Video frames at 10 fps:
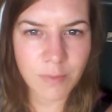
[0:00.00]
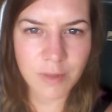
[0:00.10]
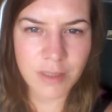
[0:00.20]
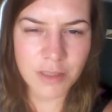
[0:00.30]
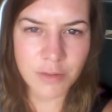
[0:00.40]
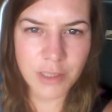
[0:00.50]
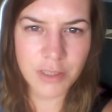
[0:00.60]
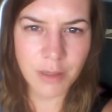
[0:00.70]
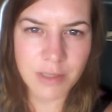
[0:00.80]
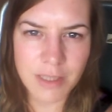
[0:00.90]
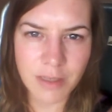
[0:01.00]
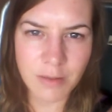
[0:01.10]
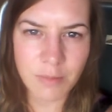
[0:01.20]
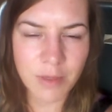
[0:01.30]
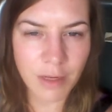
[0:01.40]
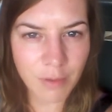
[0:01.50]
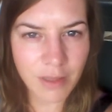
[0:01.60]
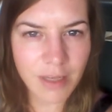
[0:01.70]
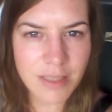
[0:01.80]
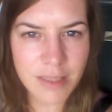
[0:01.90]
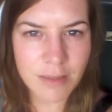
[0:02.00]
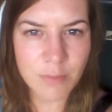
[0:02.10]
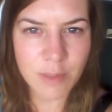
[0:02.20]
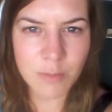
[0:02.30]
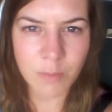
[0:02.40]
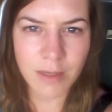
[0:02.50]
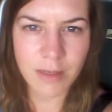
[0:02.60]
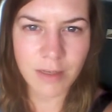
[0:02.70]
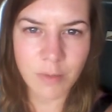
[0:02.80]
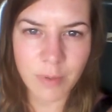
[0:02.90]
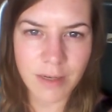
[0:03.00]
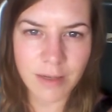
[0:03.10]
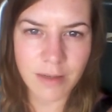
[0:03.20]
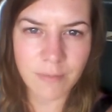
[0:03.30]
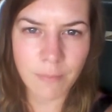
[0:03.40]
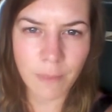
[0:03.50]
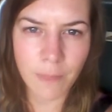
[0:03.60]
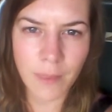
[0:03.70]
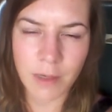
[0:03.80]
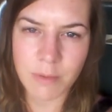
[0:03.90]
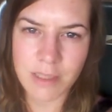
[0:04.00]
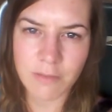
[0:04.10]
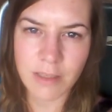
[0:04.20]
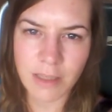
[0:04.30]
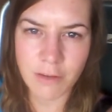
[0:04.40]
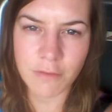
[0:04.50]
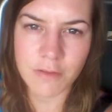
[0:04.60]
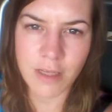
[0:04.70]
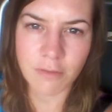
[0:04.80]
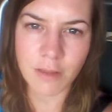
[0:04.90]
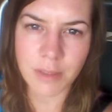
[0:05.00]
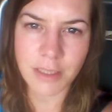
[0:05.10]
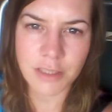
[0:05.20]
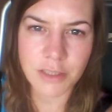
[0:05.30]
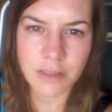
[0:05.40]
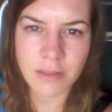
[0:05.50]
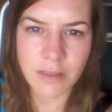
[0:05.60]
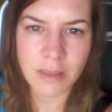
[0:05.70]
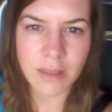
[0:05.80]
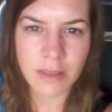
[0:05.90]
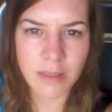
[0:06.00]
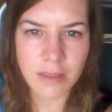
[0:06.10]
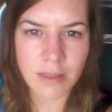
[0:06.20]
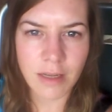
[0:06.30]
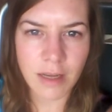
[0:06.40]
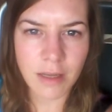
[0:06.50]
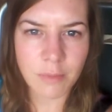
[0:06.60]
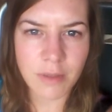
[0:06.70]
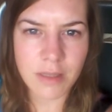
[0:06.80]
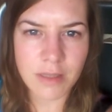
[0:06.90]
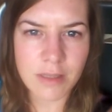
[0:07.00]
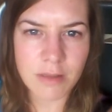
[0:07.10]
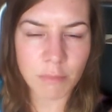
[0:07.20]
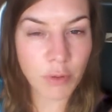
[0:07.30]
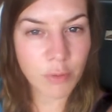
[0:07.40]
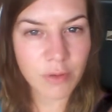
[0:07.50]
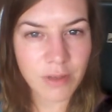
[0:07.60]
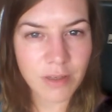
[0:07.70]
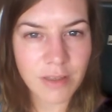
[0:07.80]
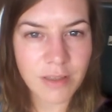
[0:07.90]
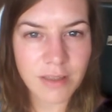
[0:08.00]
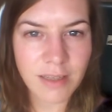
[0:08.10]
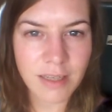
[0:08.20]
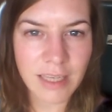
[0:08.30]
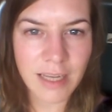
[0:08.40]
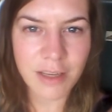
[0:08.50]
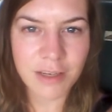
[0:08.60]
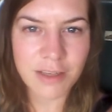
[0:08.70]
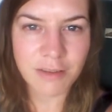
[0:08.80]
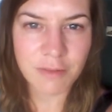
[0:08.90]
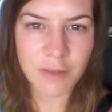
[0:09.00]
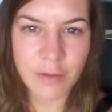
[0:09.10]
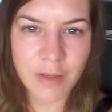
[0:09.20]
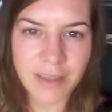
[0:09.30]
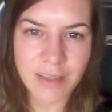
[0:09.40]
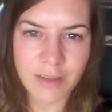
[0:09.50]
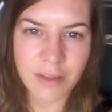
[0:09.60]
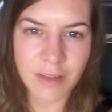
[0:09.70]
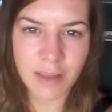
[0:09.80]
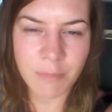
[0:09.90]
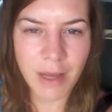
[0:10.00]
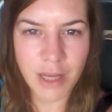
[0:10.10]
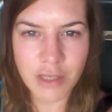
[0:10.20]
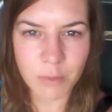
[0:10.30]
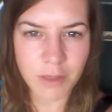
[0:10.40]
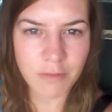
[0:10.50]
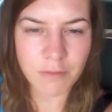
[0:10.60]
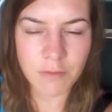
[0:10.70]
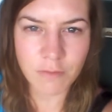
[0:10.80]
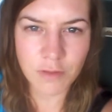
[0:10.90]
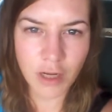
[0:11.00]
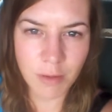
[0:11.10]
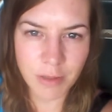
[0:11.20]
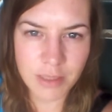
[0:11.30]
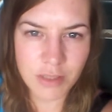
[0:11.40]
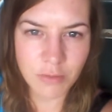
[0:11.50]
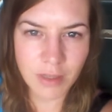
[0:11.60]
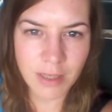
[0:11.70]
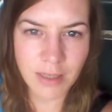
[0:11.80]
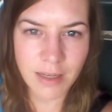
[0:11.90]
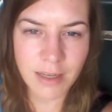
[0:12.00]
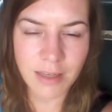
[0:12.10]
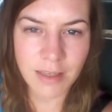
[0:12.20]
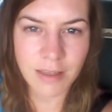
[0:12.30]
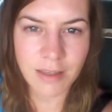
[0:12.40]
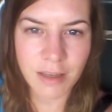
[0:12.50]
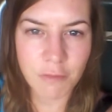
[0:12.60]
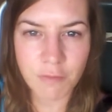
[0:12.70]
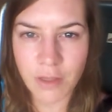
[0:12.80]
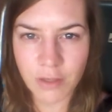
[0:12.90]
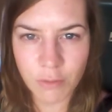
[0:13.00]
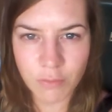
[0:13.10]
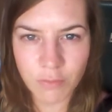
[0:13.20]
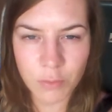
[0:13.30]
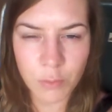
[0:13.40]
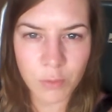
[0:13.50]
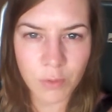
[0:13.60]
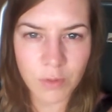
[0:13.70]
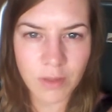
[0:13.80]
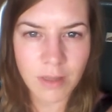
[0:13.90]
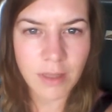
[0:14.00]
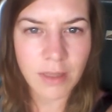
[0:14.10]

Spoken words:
the situation I was in when I realized this was one where I was living a life of self-limitation. I was broke. I had very little a patchwork of job history. I had failed out of school,